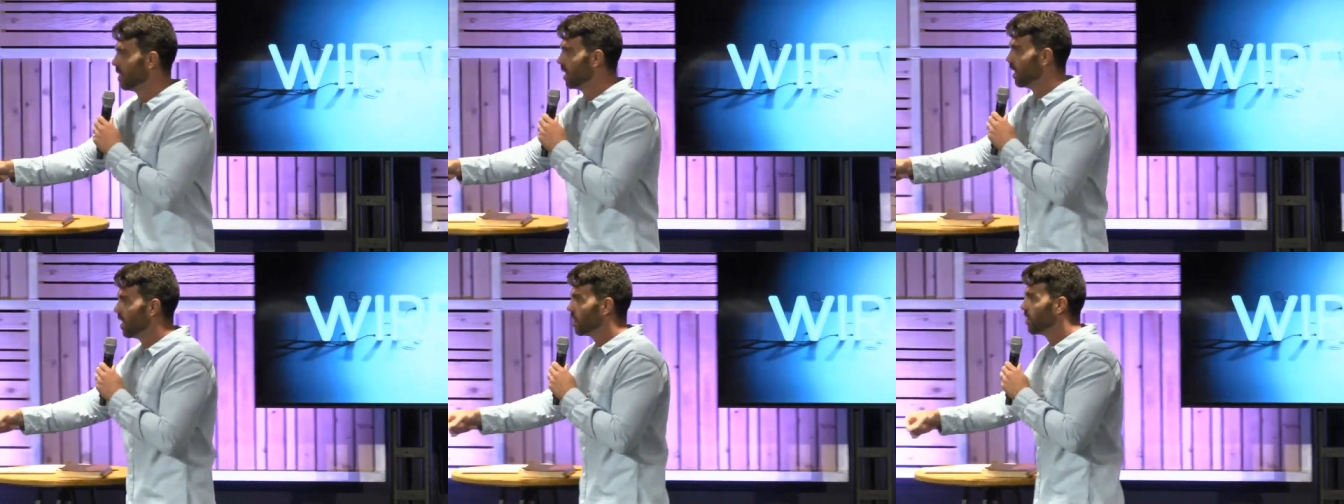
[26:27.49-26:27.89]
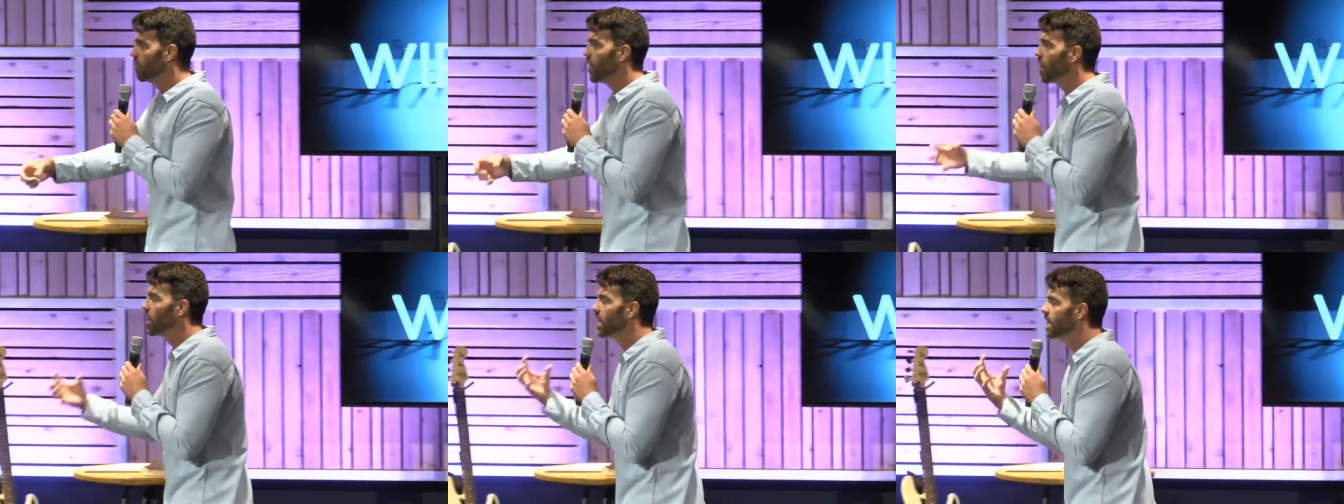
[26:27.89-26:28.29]
The
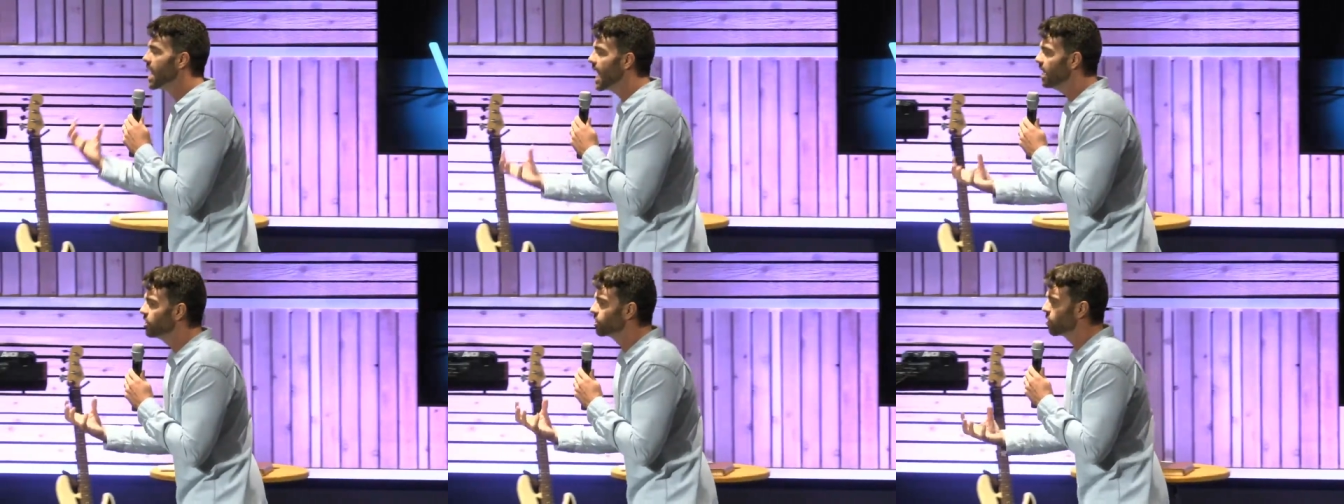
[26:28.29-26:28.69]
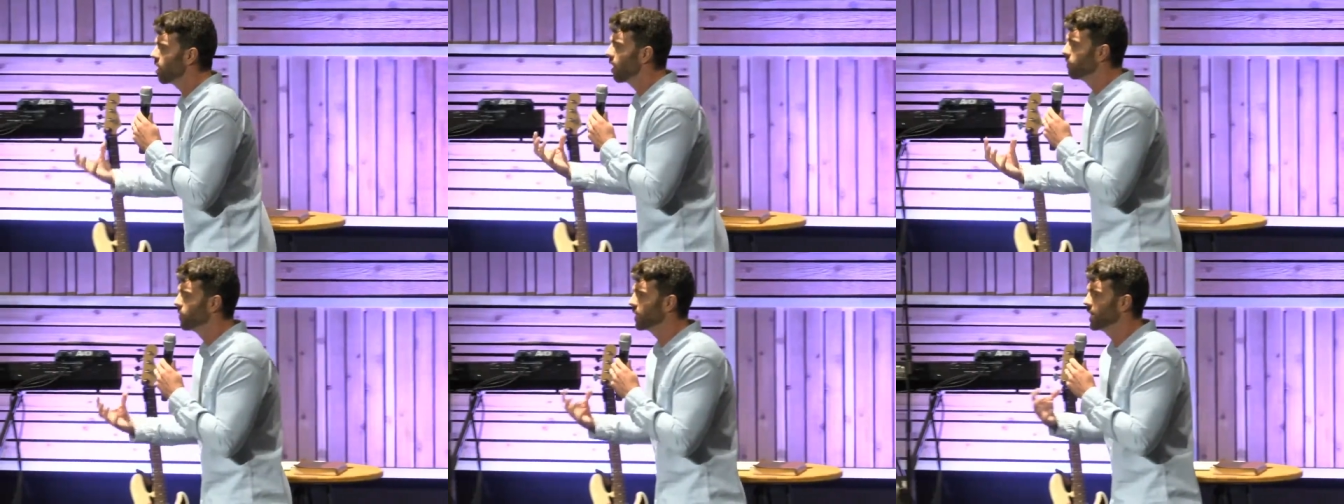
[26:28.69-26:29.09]
very nature
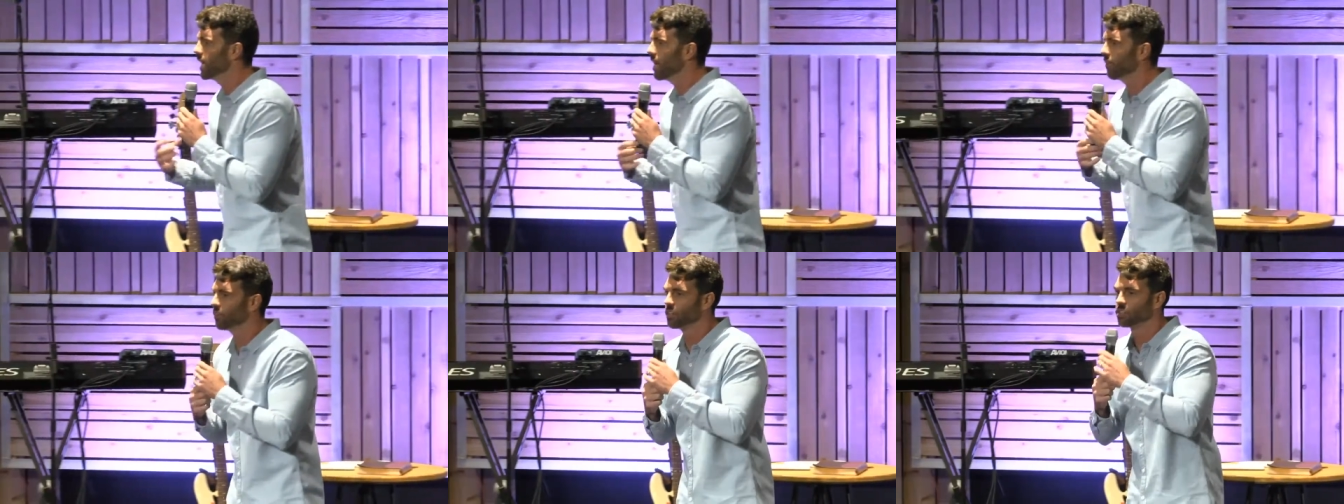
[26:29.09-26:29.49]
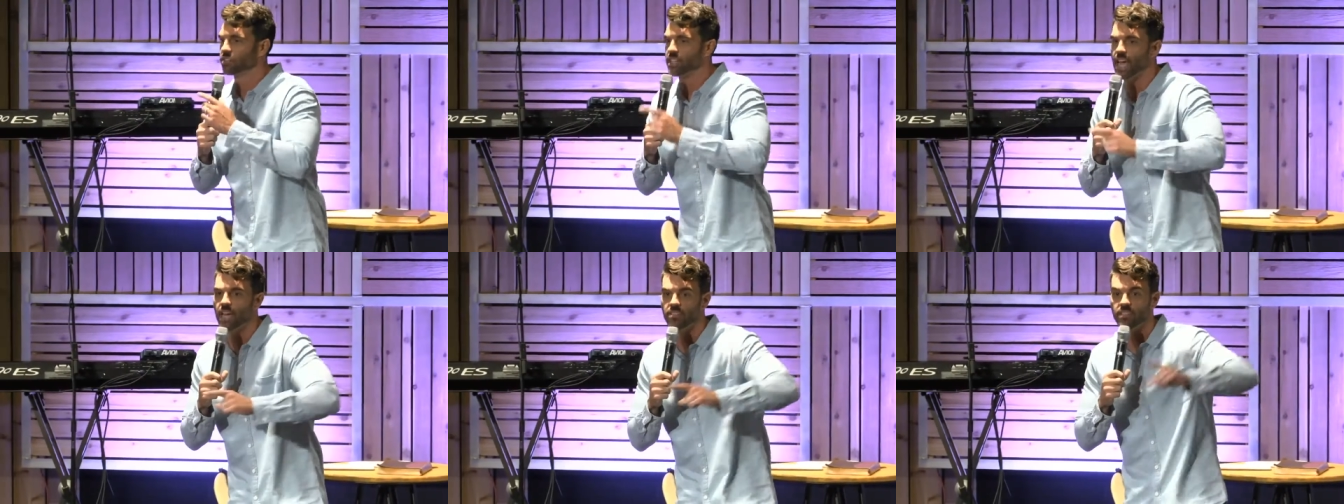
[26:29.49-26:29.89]
of the gift
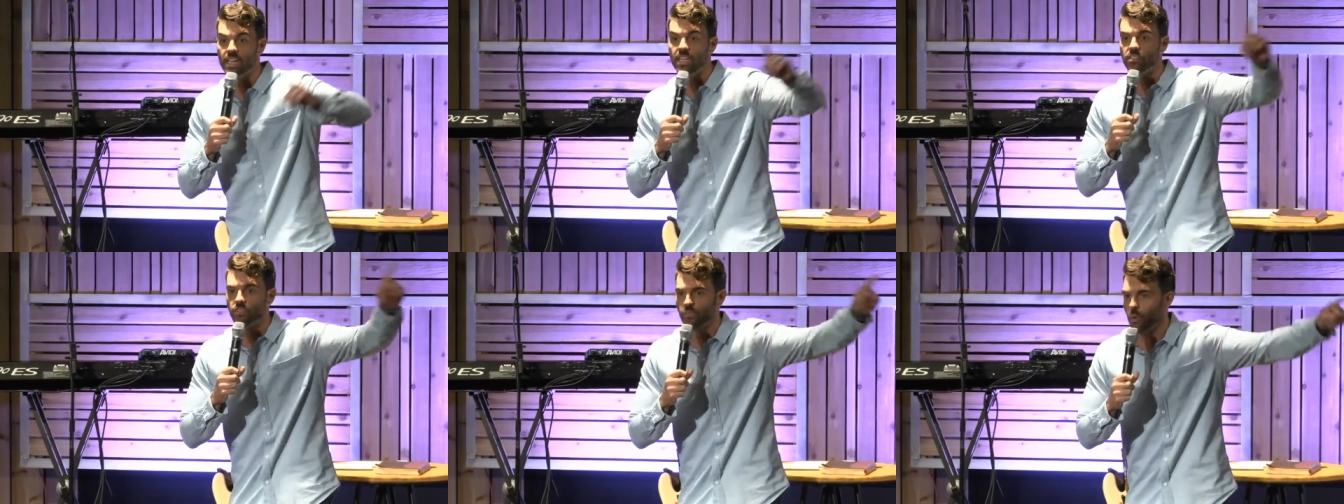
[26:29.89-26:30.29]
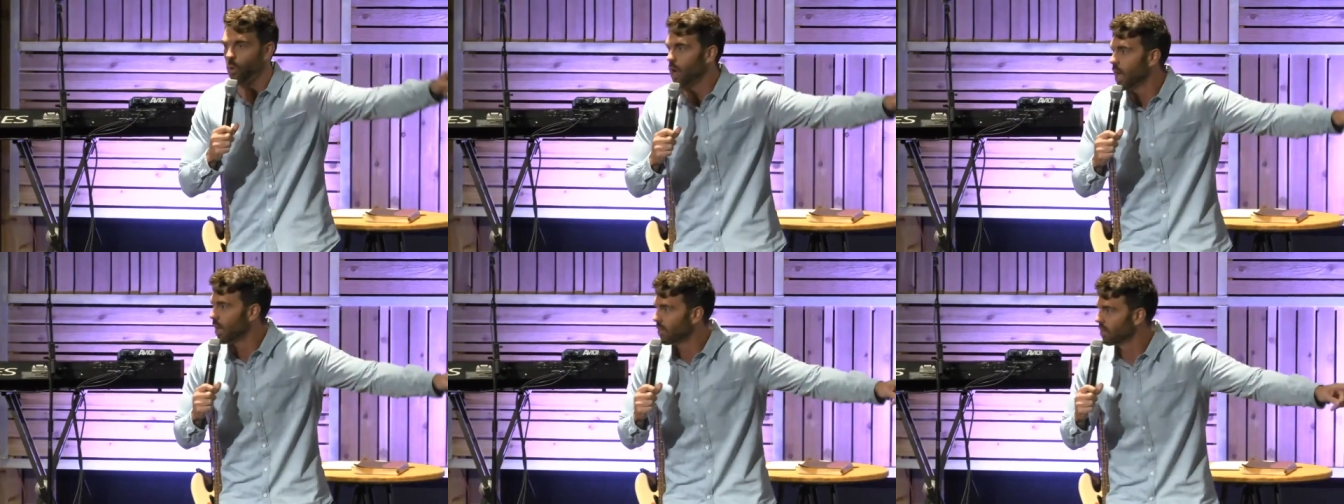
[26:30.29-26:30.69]
says it's for
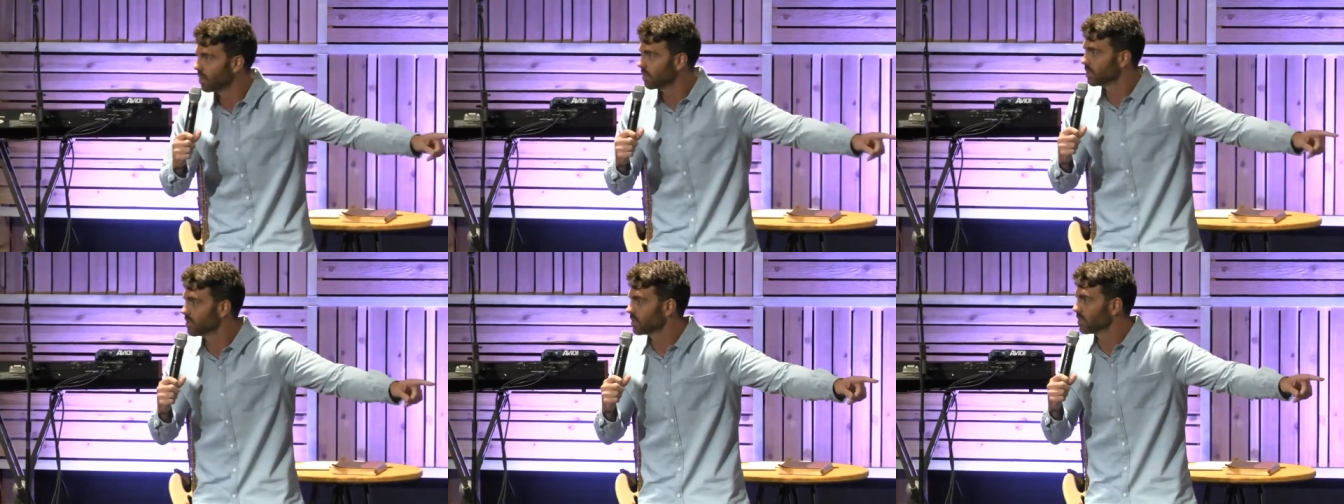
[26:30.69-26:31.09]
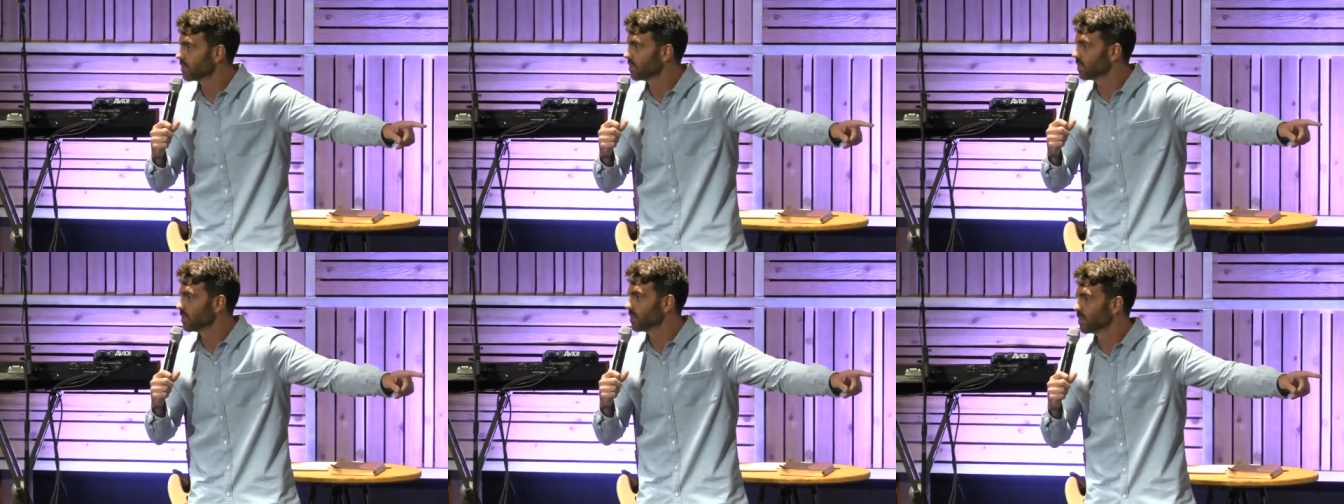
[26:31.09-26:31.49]
others.
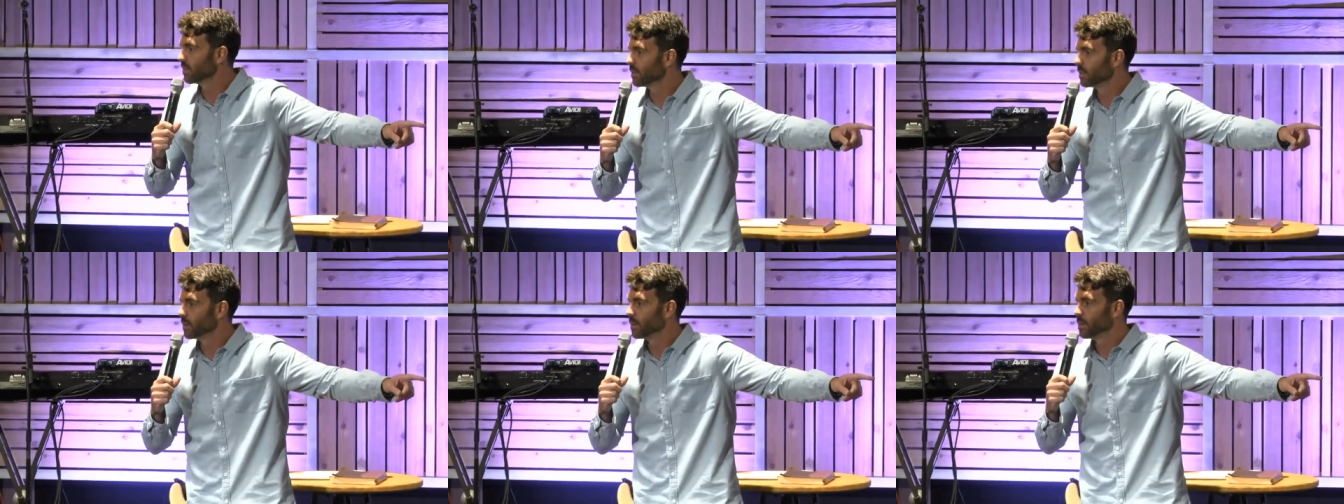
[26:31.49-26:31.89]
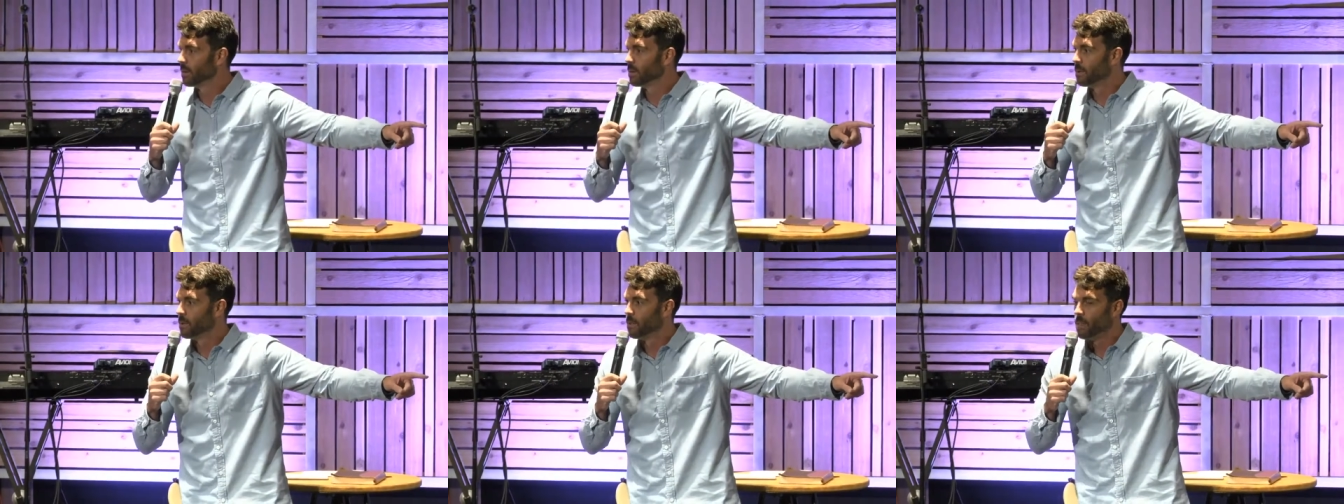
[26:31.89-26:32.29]

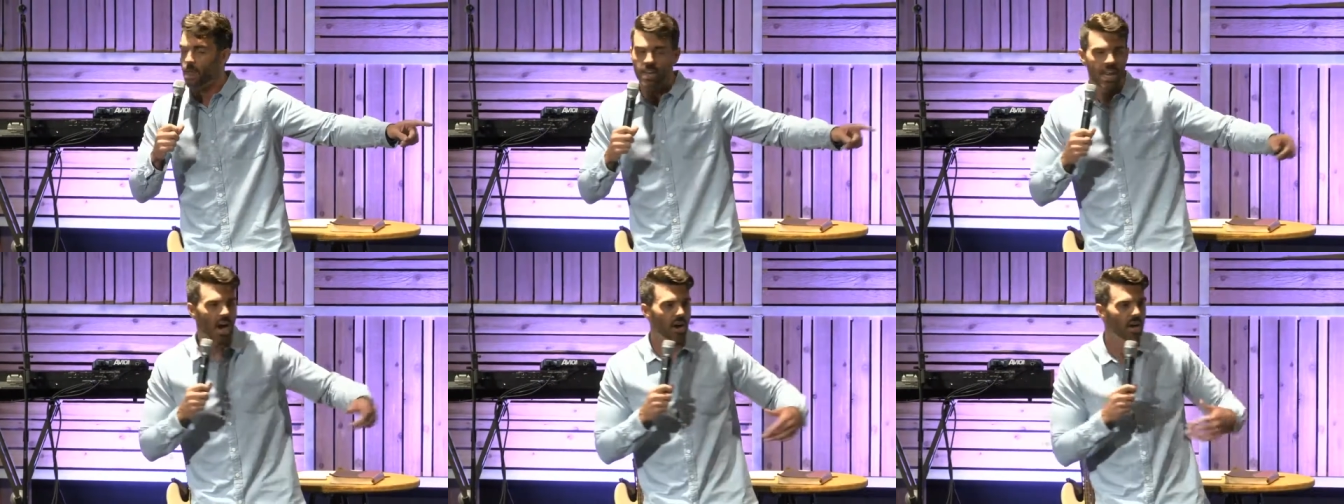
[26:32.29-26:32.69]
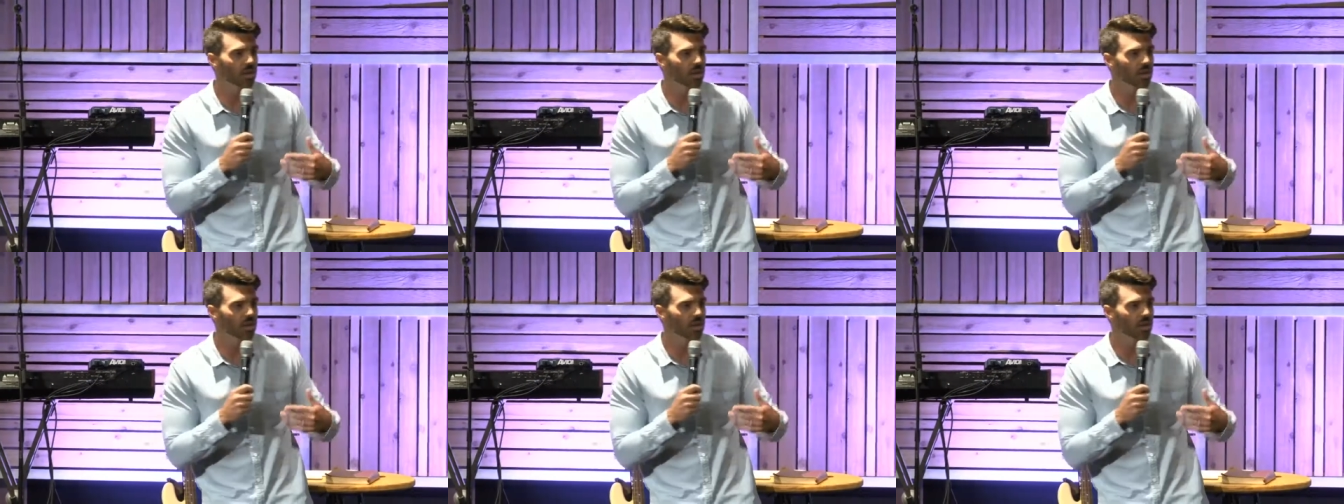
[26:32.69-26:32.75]
Now, here's